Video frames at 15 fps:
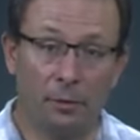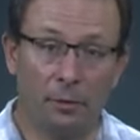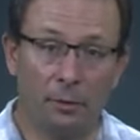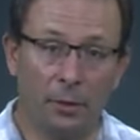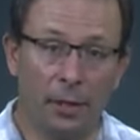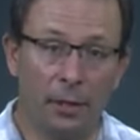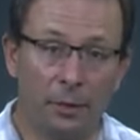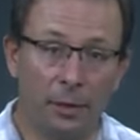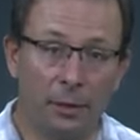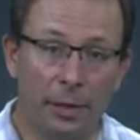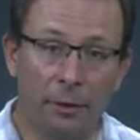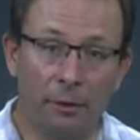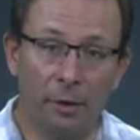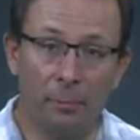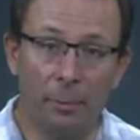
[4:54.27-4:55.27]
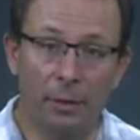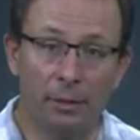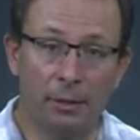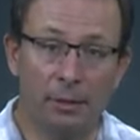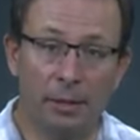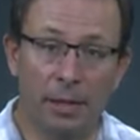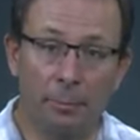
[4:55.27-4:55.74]
that area, but at the
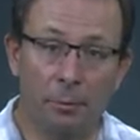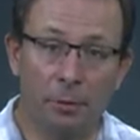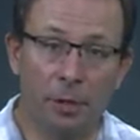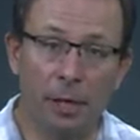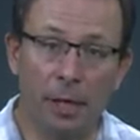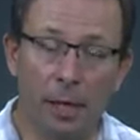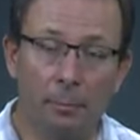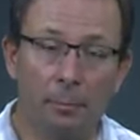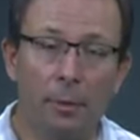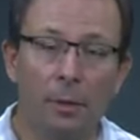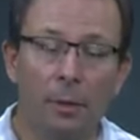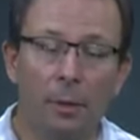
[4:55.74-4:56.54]
same time